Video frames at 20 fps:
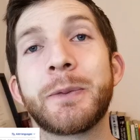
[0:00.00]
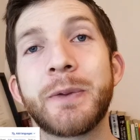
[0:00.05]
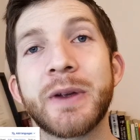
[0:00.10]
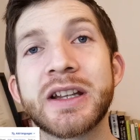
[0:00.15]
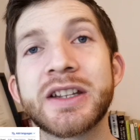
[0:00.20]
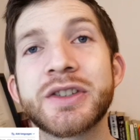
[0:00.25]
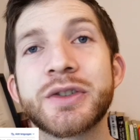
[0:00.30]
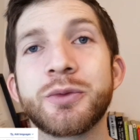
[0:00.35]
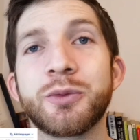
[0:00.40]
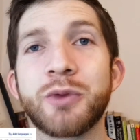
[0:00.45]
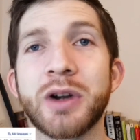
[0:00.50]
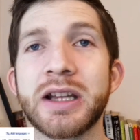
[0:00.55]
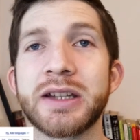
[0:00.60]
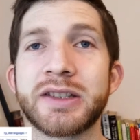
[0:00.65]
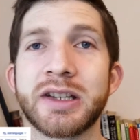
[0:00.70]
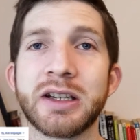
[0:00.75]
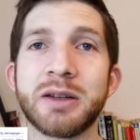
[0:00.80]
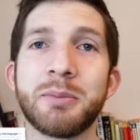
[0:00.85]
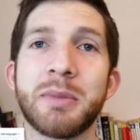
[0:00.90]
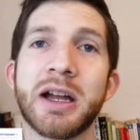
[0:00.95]
fixed
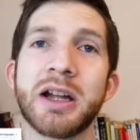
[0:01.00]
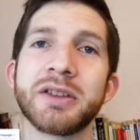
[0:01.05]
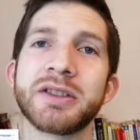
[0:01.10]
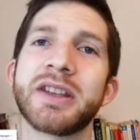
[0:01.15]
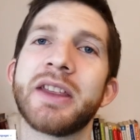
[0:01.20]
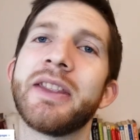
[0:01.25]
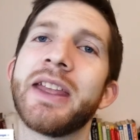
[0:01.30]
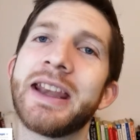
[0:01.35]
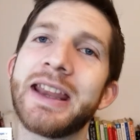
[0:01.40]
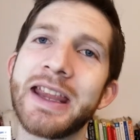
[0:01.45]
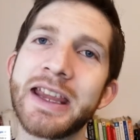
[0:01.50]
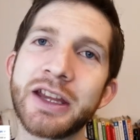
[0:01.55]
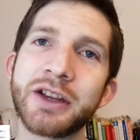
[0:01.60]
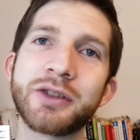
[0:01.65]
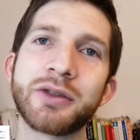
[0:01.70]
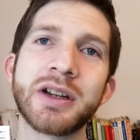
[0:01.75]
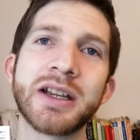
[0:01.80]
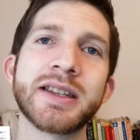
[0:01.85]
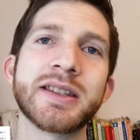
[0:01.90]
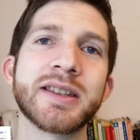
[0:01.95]
rental amount that
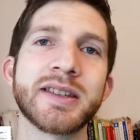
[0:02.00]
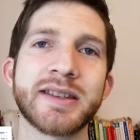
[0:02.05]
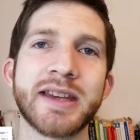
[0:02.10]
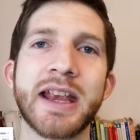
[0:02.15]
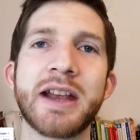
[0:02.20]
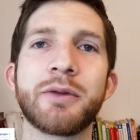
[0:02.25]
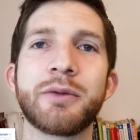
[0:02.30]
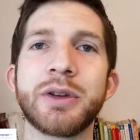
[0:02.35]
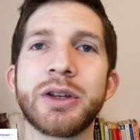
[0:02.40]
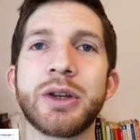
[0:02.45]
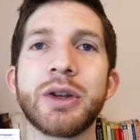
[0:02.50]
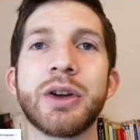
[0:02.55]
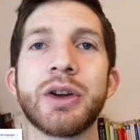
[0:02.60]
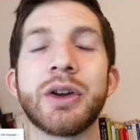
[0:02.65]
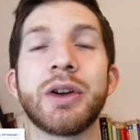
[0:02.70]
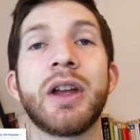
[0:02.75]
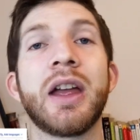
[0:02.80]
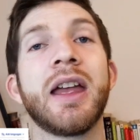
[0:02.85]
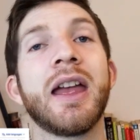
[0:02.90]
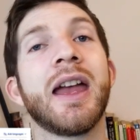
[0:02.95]
increases every
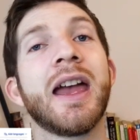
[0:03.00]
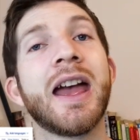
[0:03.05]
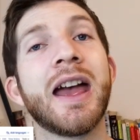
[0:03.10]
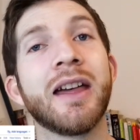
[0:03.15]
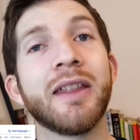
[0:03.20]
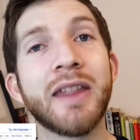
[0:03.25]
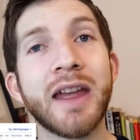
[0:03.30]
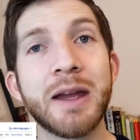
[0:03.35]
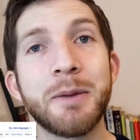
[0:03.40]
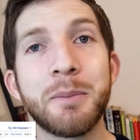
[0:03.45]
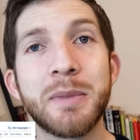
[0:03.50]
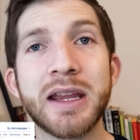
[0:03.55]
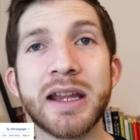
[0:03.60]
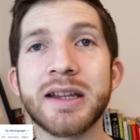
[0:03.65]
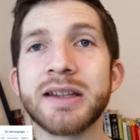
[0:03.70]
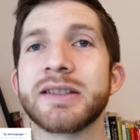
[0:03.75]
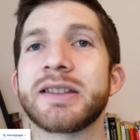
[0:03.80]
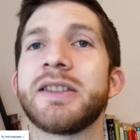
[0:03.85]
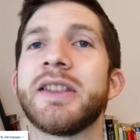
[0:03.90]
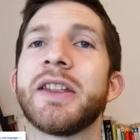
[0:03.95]
year. That
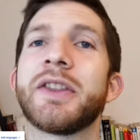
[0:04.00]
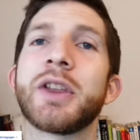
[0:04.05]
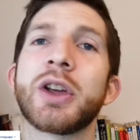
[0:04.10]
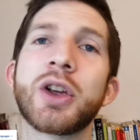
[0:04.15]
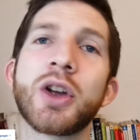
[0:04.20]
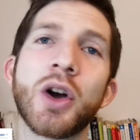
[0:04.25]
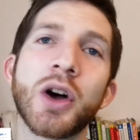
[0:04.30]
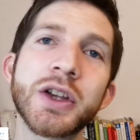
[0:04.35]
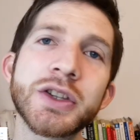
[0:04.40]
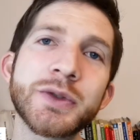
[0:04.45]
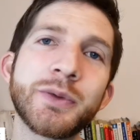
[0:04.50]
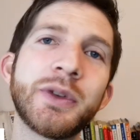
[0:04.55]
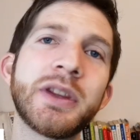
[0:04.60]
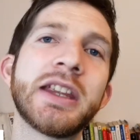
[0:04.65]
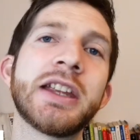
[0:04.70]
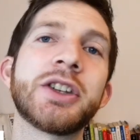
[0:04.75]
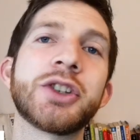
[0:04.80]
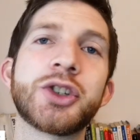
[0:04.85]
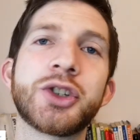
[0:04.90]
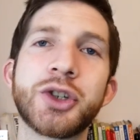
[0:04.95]
means that the cost for
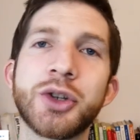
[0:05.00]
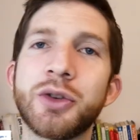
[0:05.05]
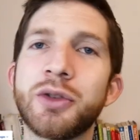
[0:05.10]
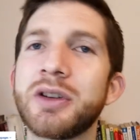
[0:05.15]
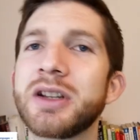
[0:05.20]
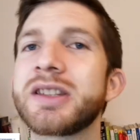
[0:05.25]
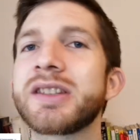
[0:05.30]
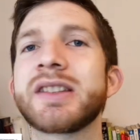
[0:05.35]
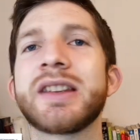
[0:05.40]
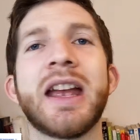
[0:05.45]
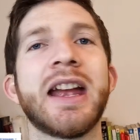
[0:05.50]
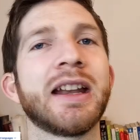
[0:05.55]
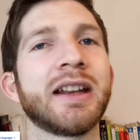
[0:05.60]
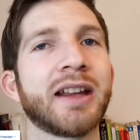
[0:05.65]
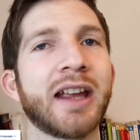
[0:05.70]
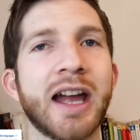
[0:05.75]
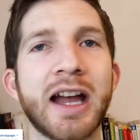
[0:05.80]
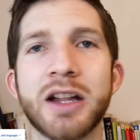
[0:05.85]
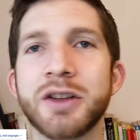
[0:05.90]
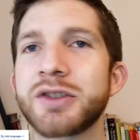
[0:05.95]
the insurance
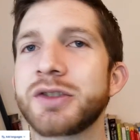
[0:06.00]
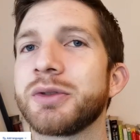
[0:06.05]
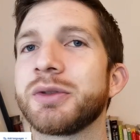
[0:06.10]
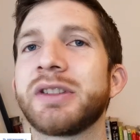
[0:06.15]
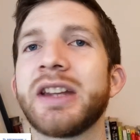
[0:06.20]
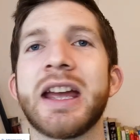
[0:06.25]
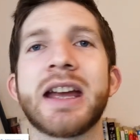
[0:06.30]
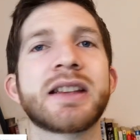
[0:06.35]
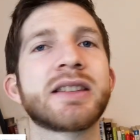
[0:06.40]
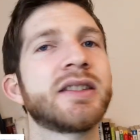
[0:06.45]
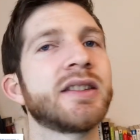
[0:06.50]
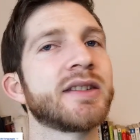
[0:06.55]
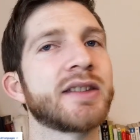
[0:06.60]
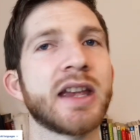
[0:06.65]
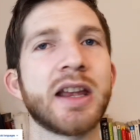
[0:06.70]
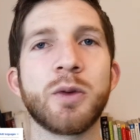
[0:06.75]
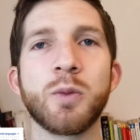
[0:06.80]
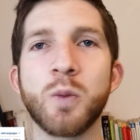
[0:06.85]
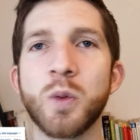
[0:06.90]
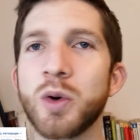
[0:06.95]
and council taxes
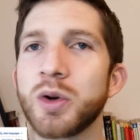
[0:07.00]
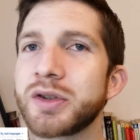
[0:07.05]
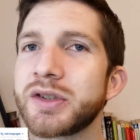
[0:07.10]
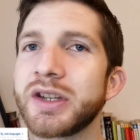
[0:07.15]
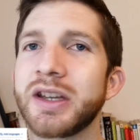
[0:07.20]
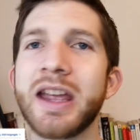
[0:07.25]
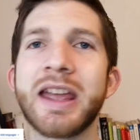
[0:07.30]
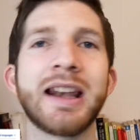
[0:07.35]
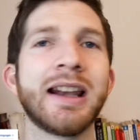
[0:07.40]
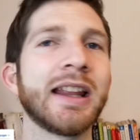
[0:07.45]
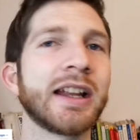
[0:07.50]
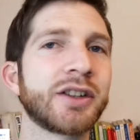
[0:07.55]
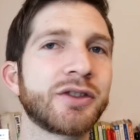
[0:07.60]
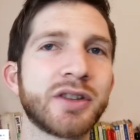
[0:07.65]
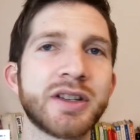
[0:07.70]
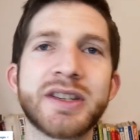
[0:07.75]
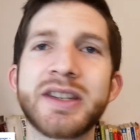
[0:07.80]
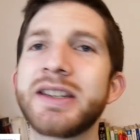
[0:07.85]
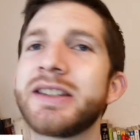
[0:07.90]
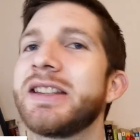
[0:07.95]
and water and
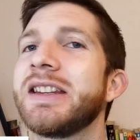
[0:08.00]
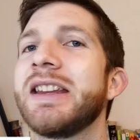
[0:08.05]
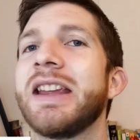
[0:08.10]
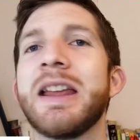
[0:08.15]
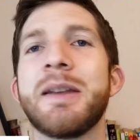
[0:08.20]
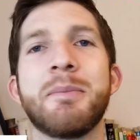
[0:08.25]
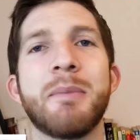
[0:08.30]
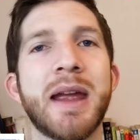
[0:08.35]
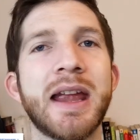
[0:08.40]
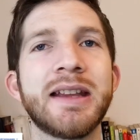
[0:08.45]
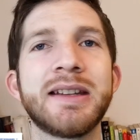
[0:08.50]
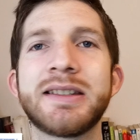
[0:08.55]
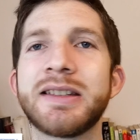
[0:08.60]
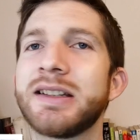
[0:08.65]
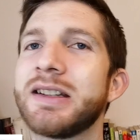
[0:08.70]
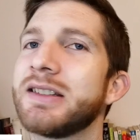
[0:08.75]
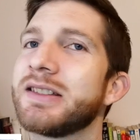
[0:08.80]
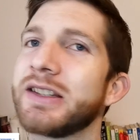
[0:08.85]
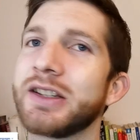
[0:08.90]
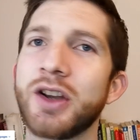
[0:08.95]
electricity and
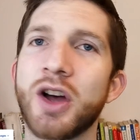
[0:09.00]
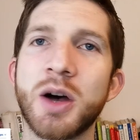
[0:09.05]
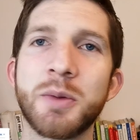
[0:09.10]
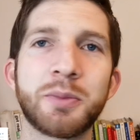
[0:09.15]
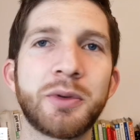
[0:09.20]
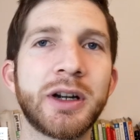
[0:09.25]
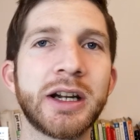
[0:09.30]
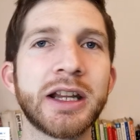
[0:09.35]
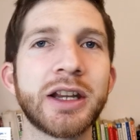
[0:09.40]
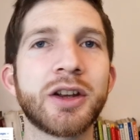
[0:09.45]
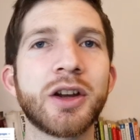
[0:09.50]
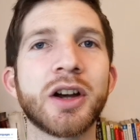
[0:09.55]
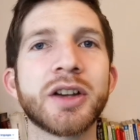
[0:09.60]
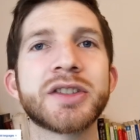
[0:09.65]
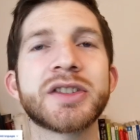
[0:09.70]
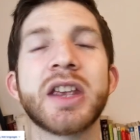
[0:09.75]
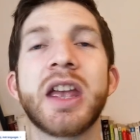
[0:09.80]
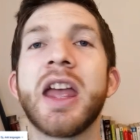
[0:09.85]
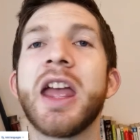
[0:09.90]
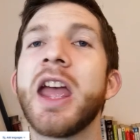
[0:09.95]
maintenance and operating
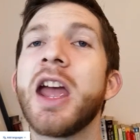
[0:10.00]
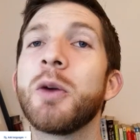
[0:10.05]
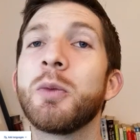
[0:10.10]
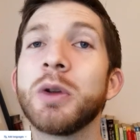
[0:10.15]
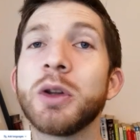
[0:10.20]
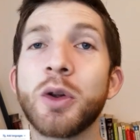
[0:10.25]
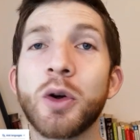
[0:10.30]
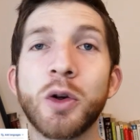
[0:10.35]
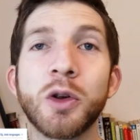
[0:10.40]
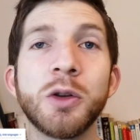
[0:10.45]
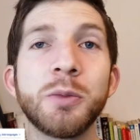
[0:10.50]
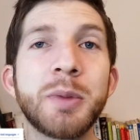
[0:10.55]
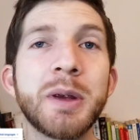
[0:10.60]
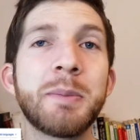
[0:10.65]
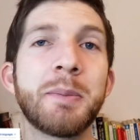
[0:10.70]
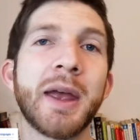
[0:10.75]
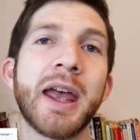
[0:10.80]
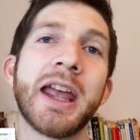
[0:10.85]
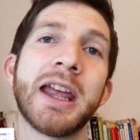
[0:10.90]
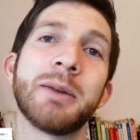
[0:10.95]
costs will all be
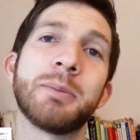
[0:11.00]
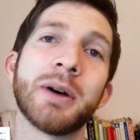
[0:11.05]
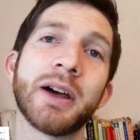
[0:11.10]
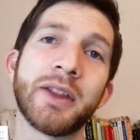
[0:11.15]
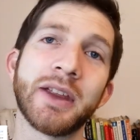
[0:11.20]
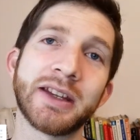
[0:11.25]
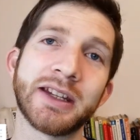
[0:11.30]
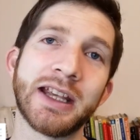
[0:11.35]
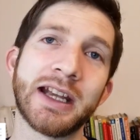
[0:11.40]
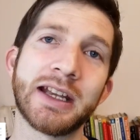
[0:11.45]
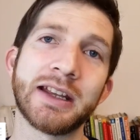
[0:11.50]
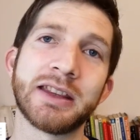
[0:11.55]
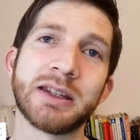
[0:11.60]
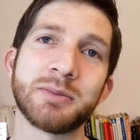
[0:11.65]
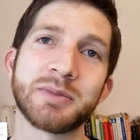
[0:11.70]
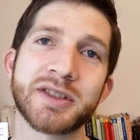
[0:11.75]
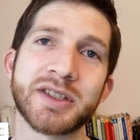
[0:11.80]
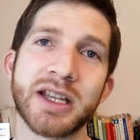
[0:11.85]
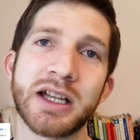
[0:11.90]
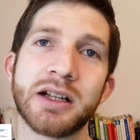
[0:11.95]
paid by the tenant
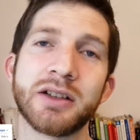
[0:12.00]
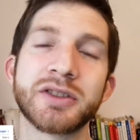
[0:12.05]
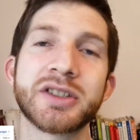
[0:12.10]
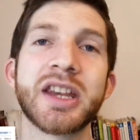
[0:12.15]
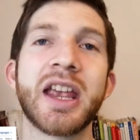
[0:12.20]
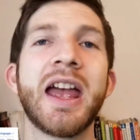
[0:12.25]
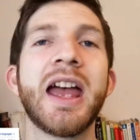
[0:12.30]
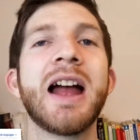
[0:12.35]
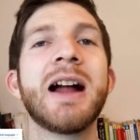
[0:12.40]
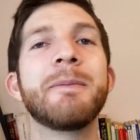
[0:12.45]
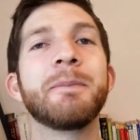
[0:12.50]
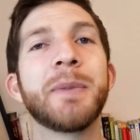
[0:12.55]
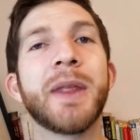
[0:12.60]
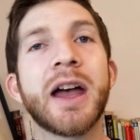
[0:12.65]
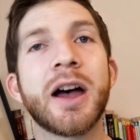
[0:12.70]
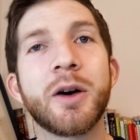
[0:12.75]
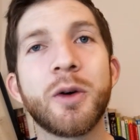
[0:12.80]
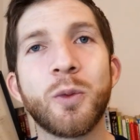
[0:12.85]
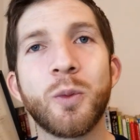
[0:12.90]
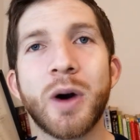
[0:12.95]
themselves.
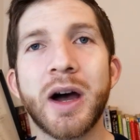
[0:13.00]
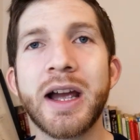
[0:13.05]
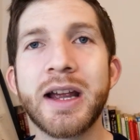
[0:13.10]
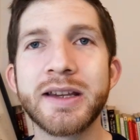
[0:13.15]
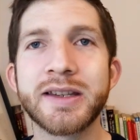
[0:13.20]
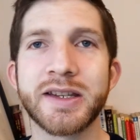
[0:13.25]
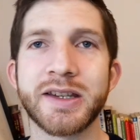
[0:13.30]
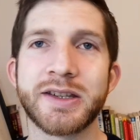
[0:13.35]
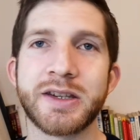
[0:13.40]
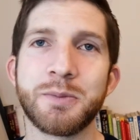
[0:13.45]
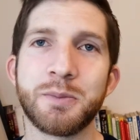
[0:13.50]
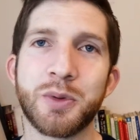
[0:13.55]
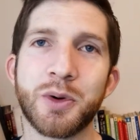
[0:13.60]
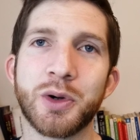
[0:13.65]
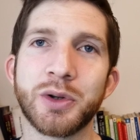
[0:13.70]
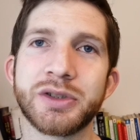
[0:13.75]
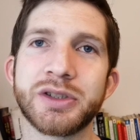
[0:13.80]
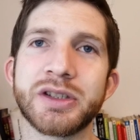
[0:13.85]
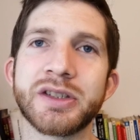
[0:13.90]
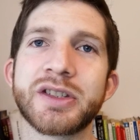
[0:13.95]
Now, why is this
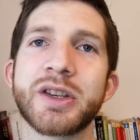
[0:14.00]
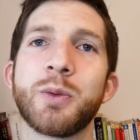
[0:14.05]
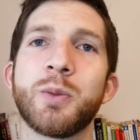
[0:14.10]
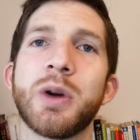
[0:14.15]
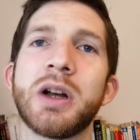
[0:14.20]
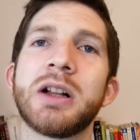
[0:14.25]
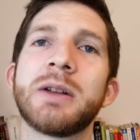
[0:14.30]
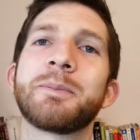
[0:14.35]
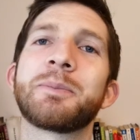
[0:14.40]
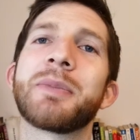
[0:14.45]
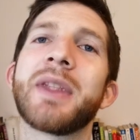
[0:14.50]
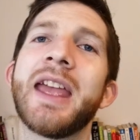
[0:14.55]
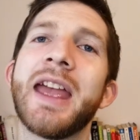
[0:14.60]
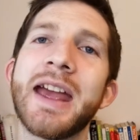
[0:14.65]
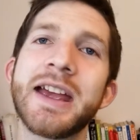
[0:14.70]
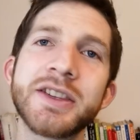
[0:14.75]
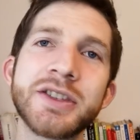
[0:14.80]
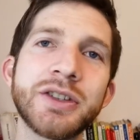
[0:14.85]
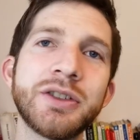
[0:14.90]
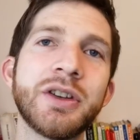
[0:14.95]
important? Well,
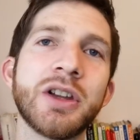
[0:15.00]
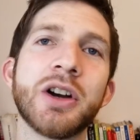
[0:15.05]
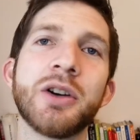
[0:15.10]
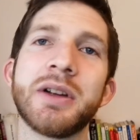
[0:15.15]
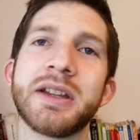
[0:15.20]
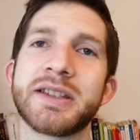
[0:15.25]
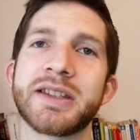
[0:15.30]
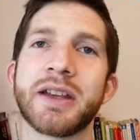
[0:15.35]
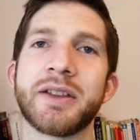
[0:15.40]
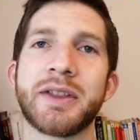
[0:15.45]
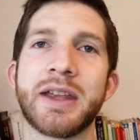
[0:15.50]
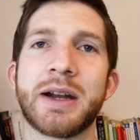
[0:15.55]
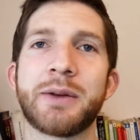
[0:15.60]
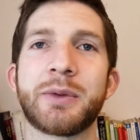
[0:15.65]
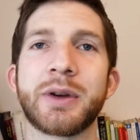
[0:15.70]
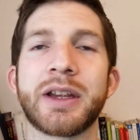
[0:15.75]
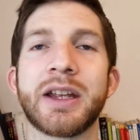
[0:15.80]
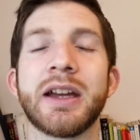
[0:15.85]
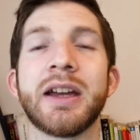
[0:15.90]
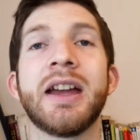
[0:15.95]
as you know, in South
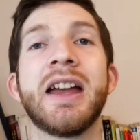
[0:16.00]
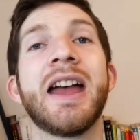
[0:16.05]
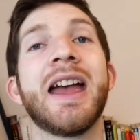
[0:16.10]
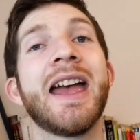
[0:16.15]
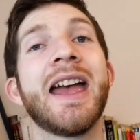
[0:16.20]
Africa,